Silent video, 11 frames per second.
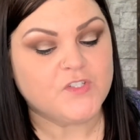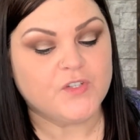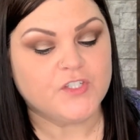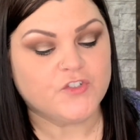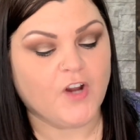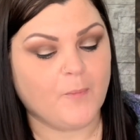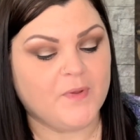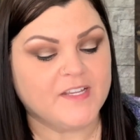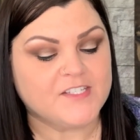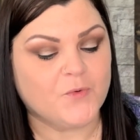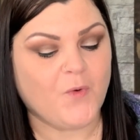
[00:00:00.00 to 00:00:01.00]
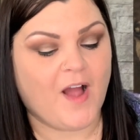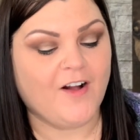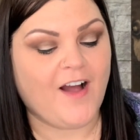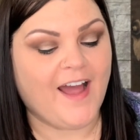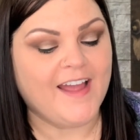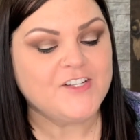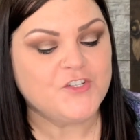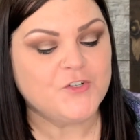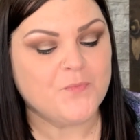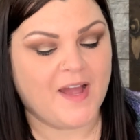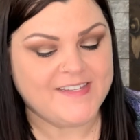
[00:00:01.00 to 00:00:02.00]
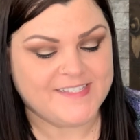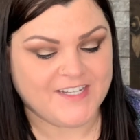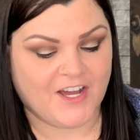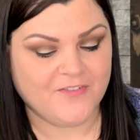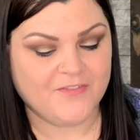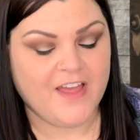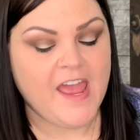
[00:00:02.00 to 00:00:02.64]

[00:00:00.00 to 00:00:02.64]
to the tropics while I do my stuff.